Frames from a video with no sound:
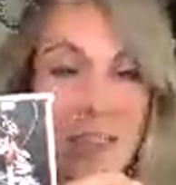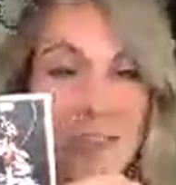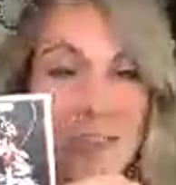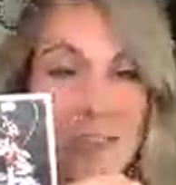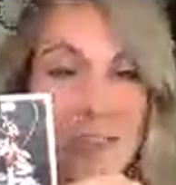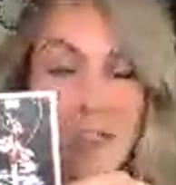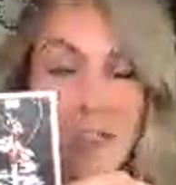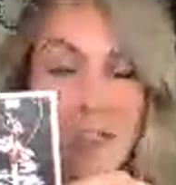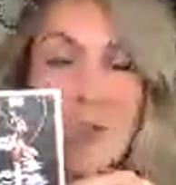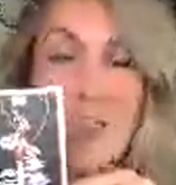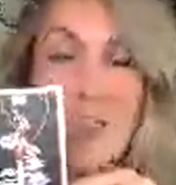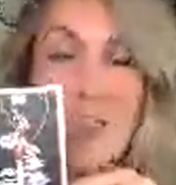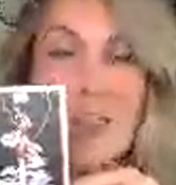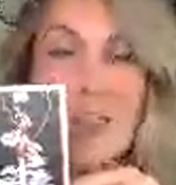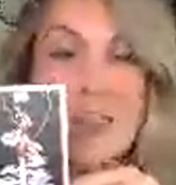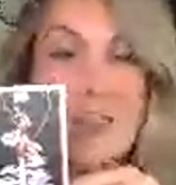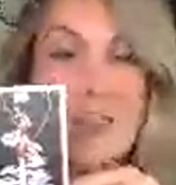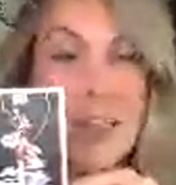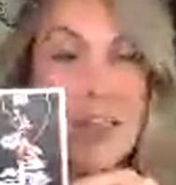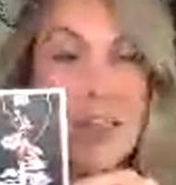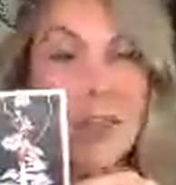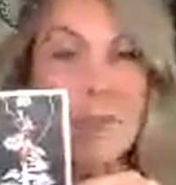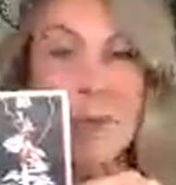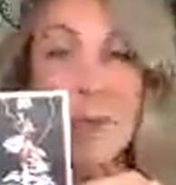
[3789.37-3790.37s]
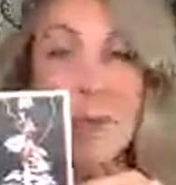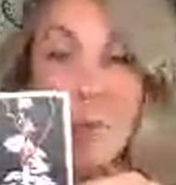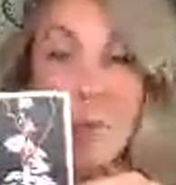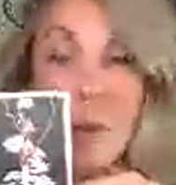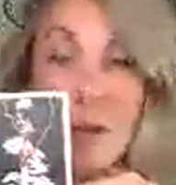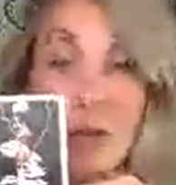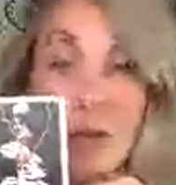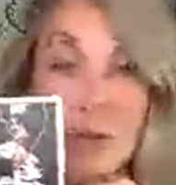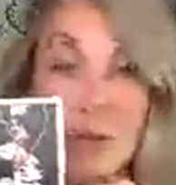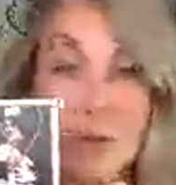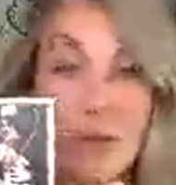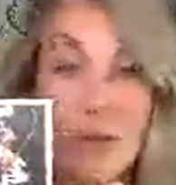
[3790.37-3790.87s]
It's going to be something that maybe
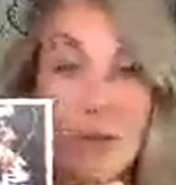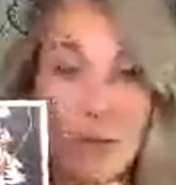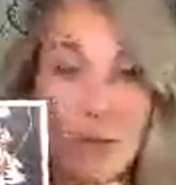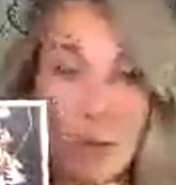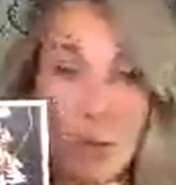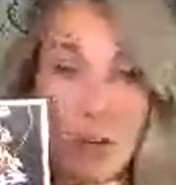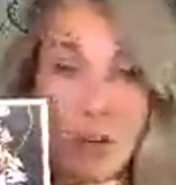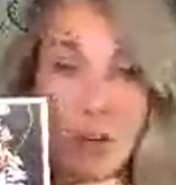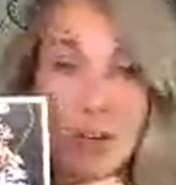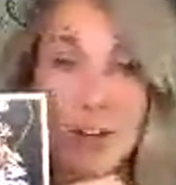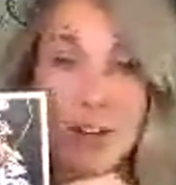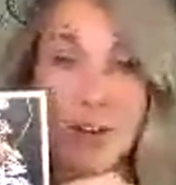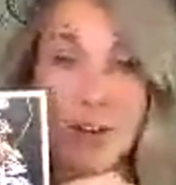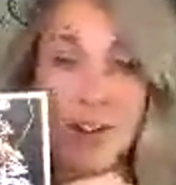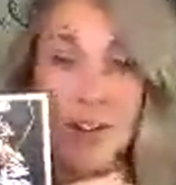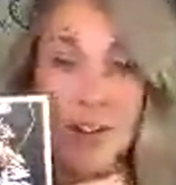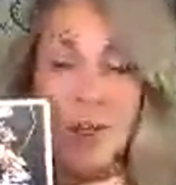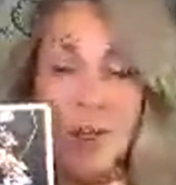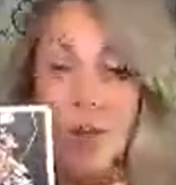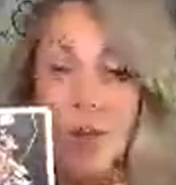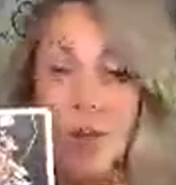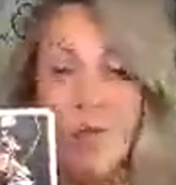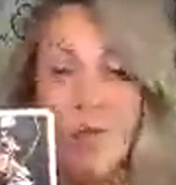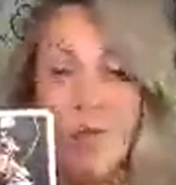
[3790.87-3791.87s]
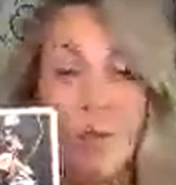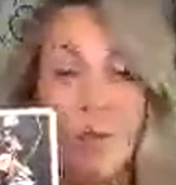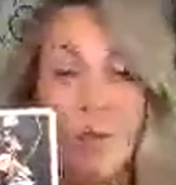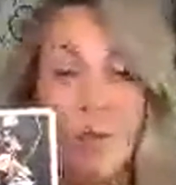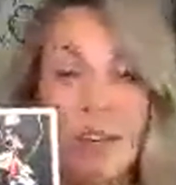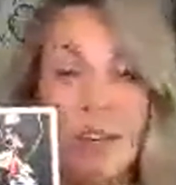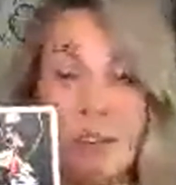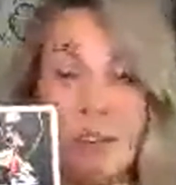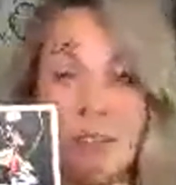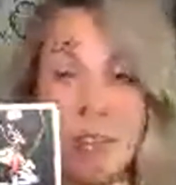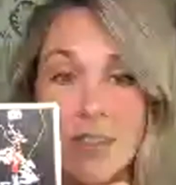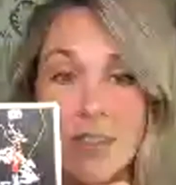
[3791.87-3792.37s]
you've been avoiding. You've been
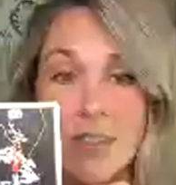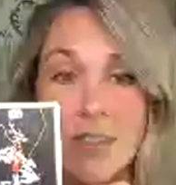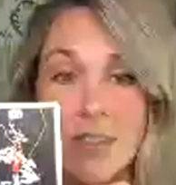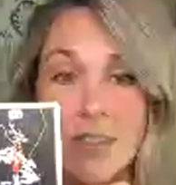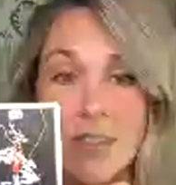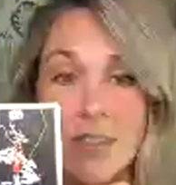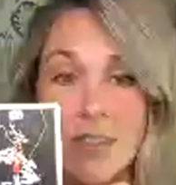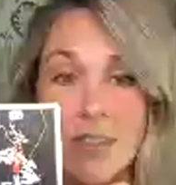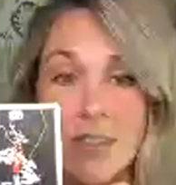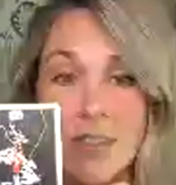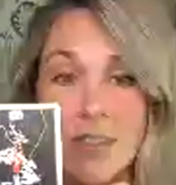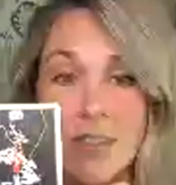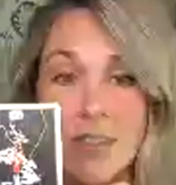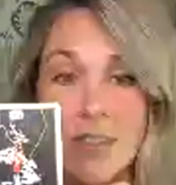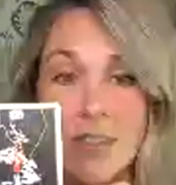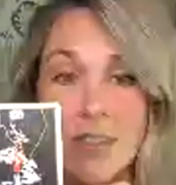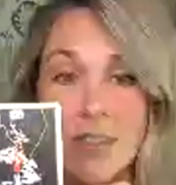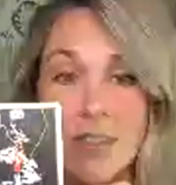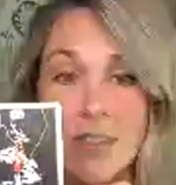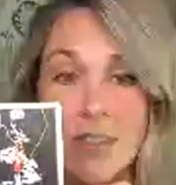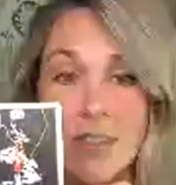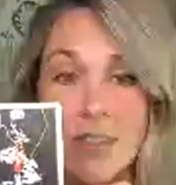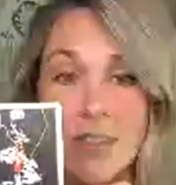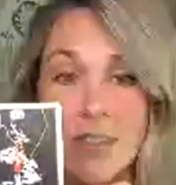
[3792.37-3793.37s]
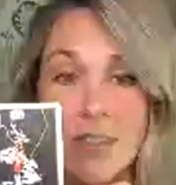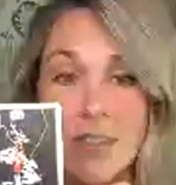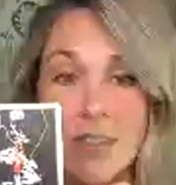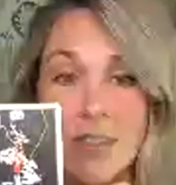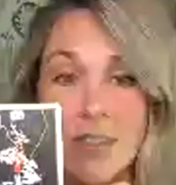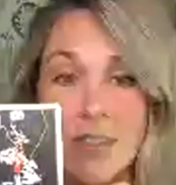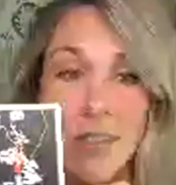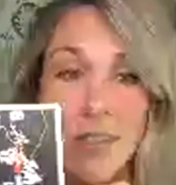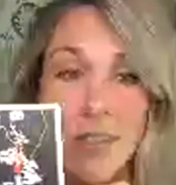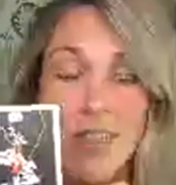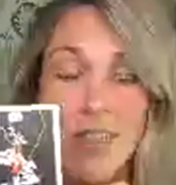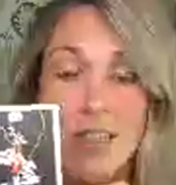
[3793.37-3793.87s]
avoiding the signs and
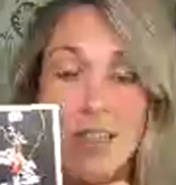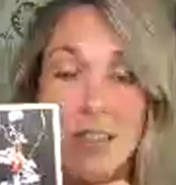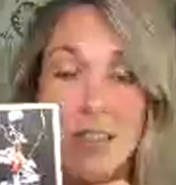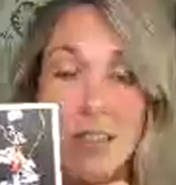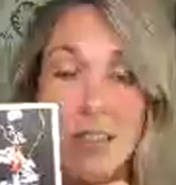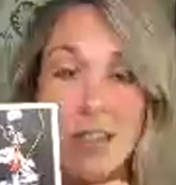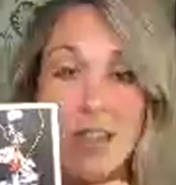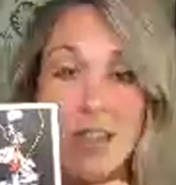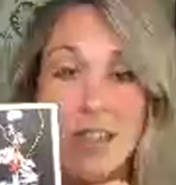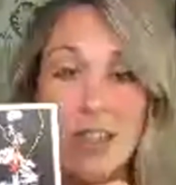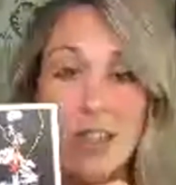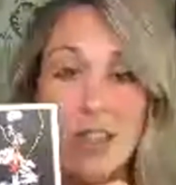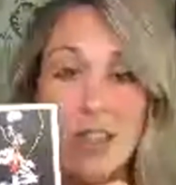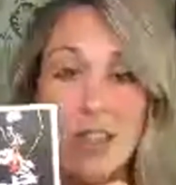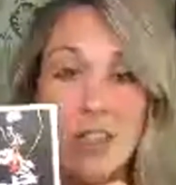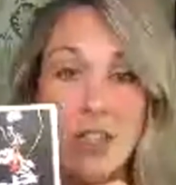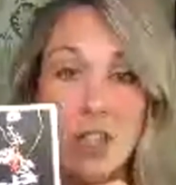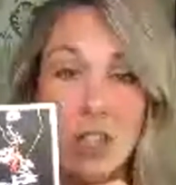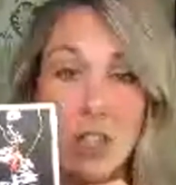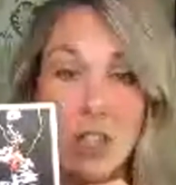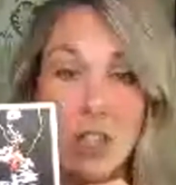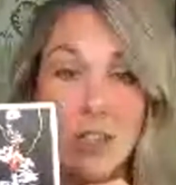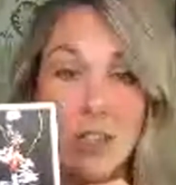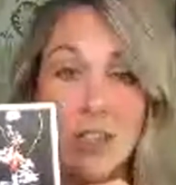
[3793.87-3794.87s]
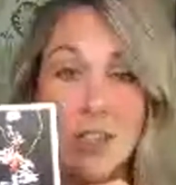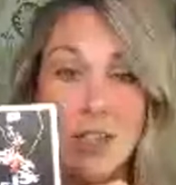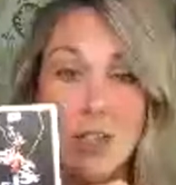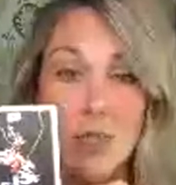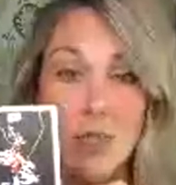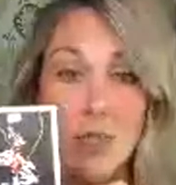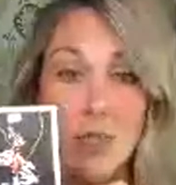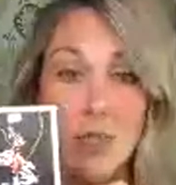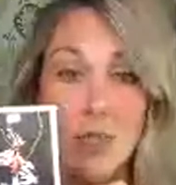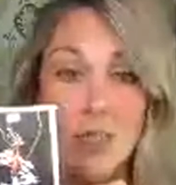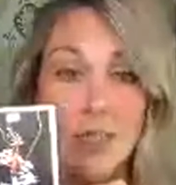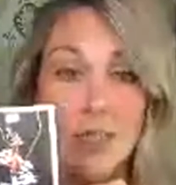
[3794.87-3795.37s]
the shit
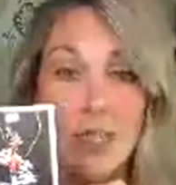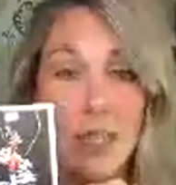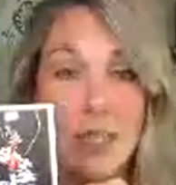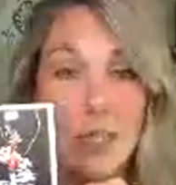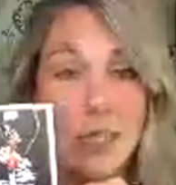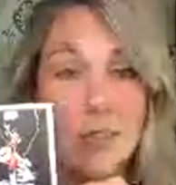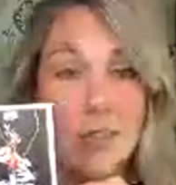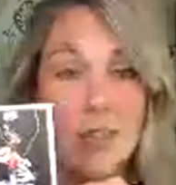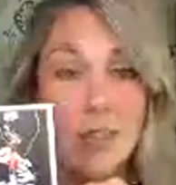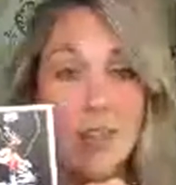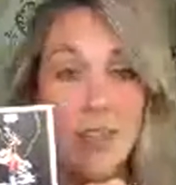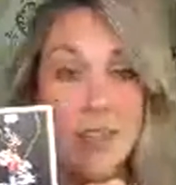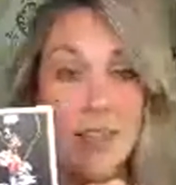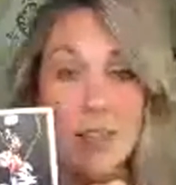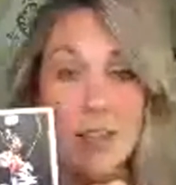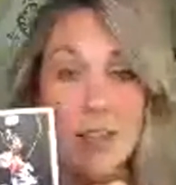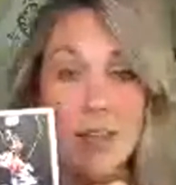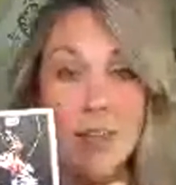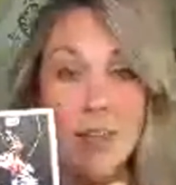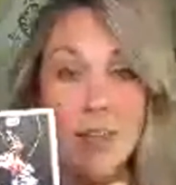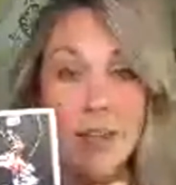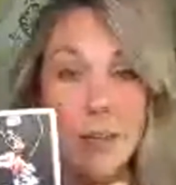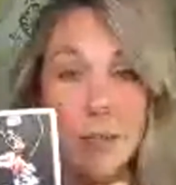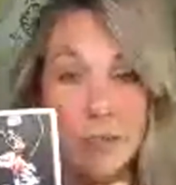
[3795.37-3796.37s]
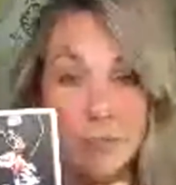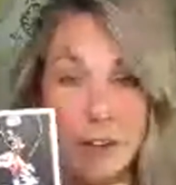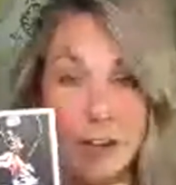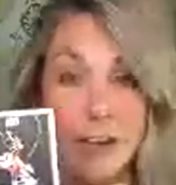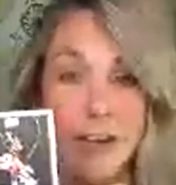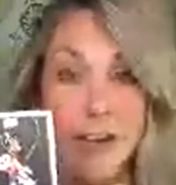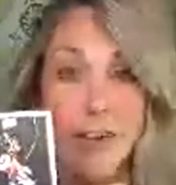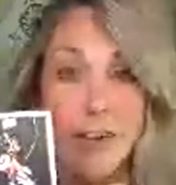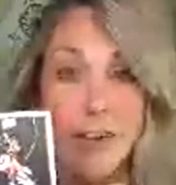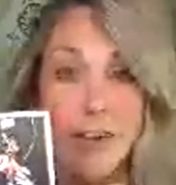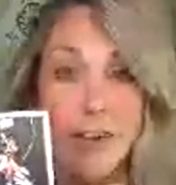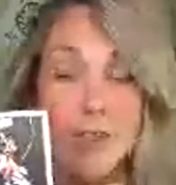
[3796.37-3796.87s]
will hit the
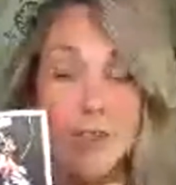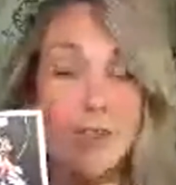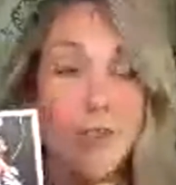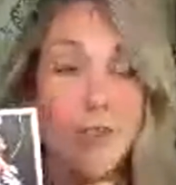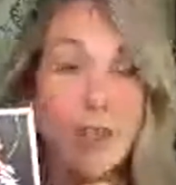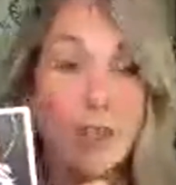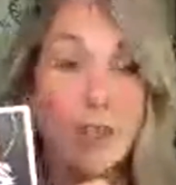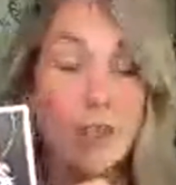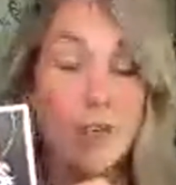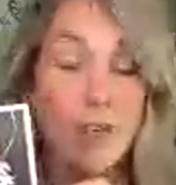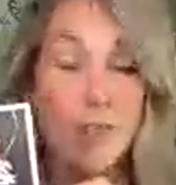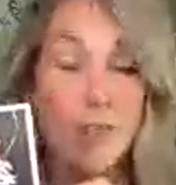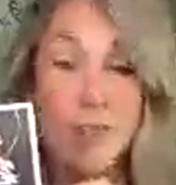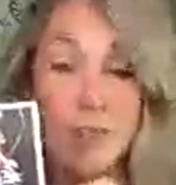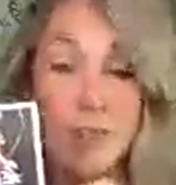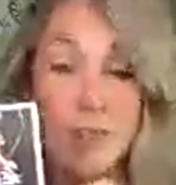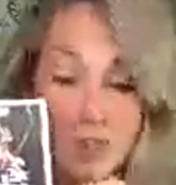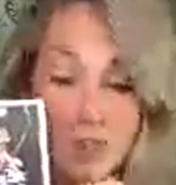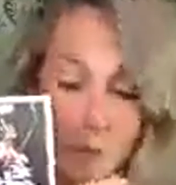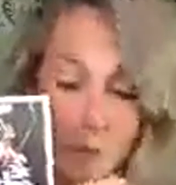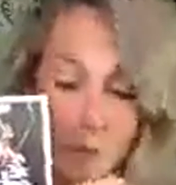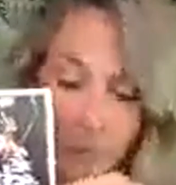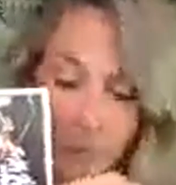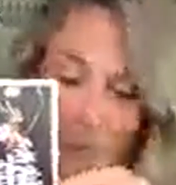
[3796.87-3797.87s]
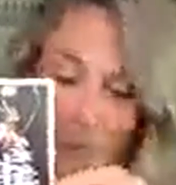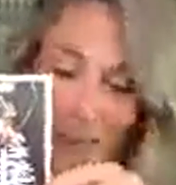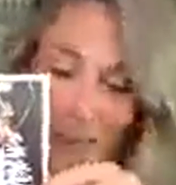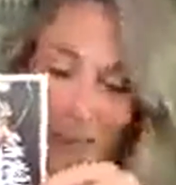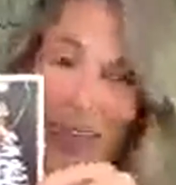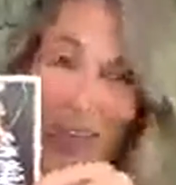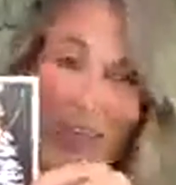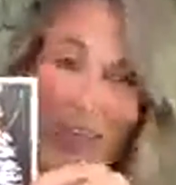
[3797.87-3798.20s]
fan for something.